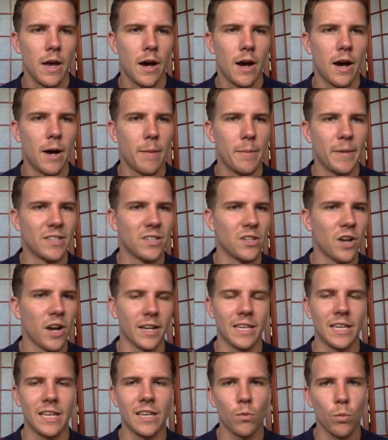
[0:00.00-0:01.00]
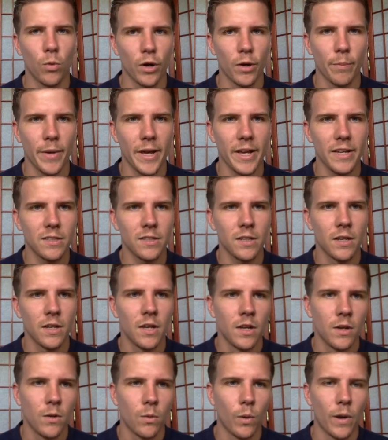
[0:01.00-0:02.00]
It's not keyword-based,
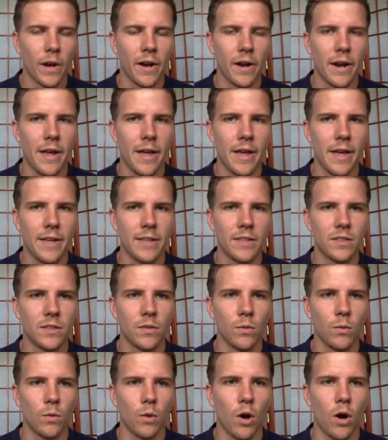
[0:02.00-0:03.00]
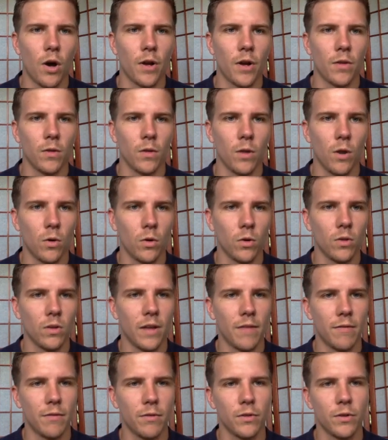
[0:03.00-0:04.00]
whereas on a local
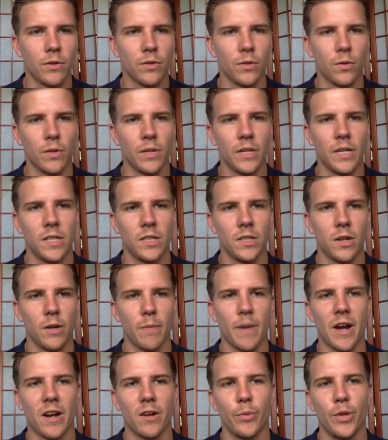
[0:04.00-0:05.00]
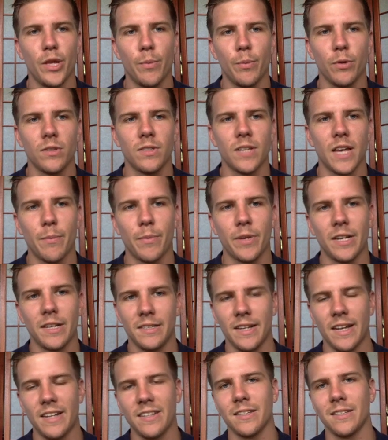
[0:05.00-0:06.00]
level, there's only a certain amount of people typing in
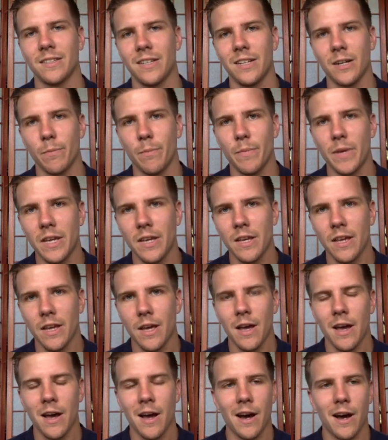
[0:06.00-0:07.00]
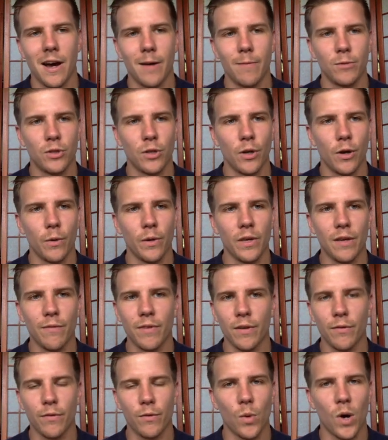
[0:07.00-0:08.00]
dentist near me. So
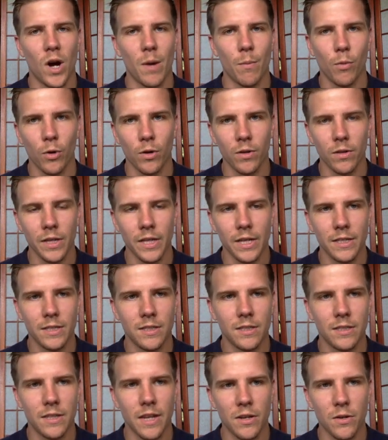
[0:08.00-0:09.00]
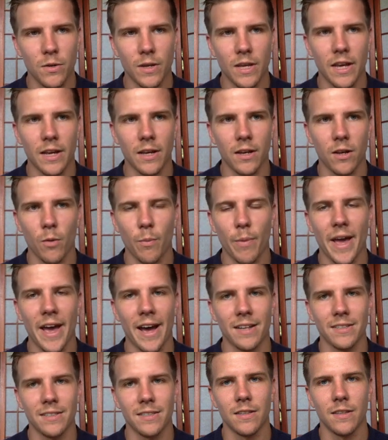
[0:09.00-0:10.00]
even if you want more leads, then you can't go
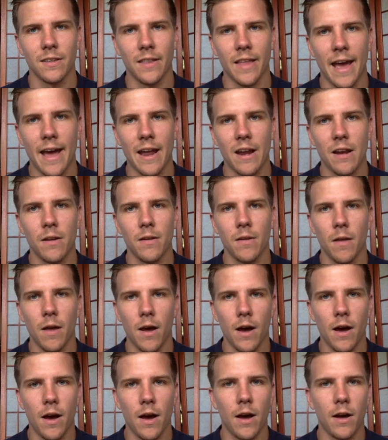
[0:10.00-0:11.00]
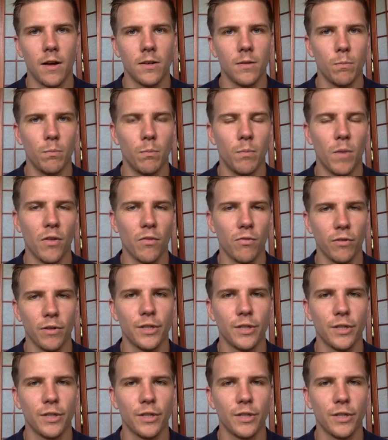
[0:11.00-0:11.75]
past that monthly